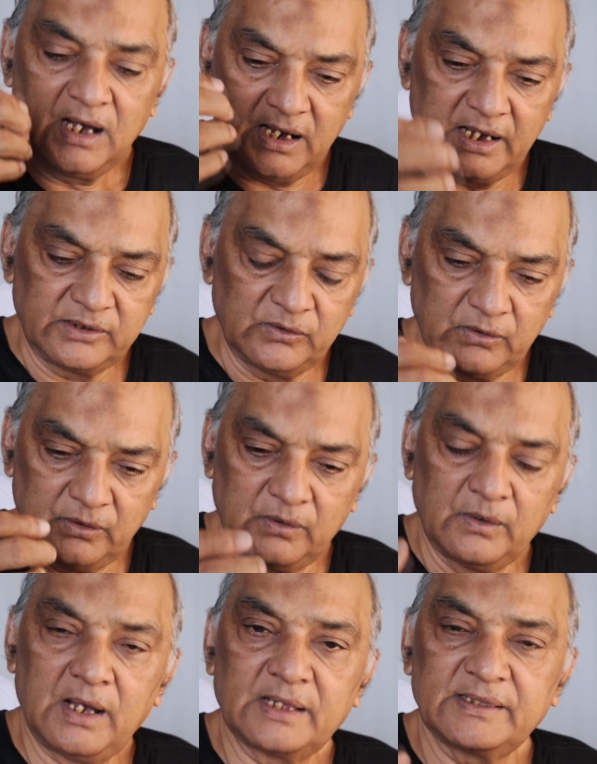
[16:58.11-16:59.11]
or you
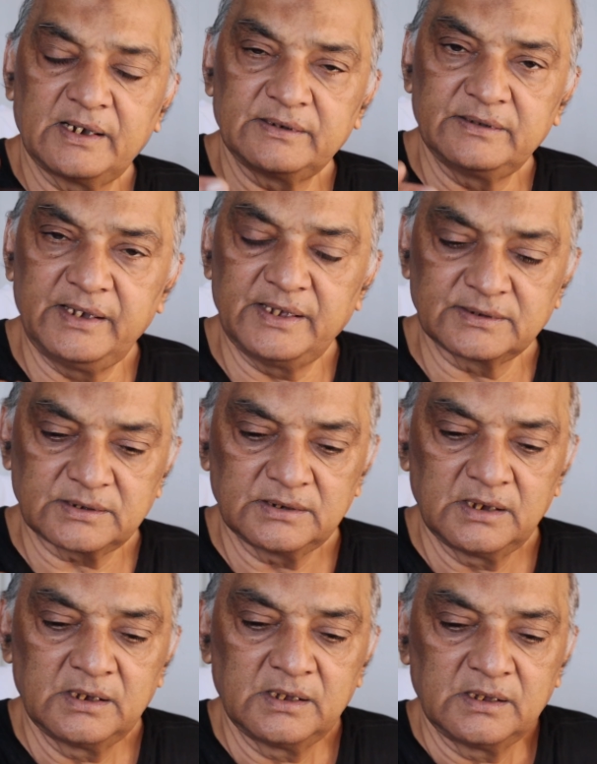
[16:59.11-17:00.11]
know other days,
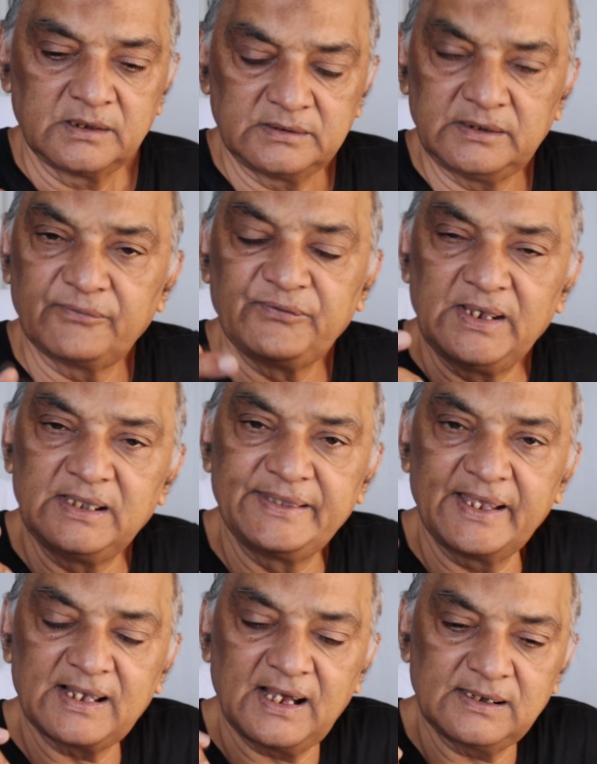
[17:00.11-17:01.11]
Nafil
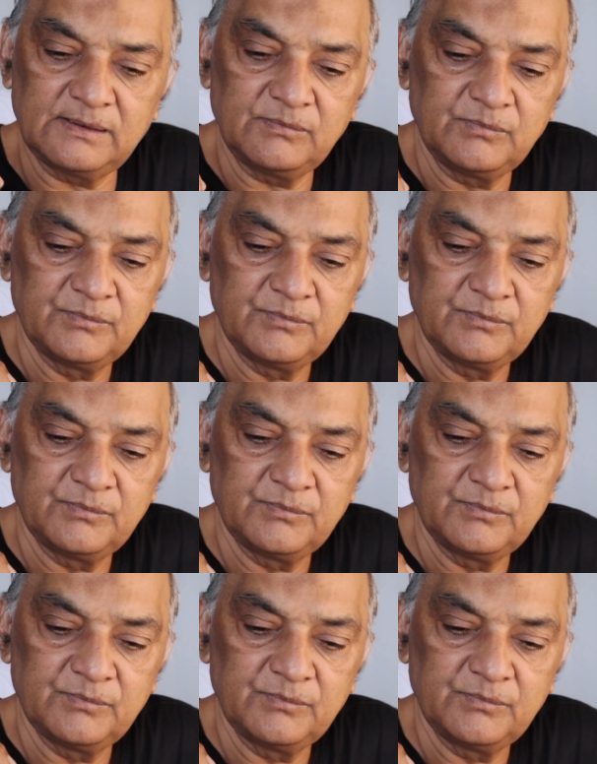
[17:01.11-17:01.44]
they call,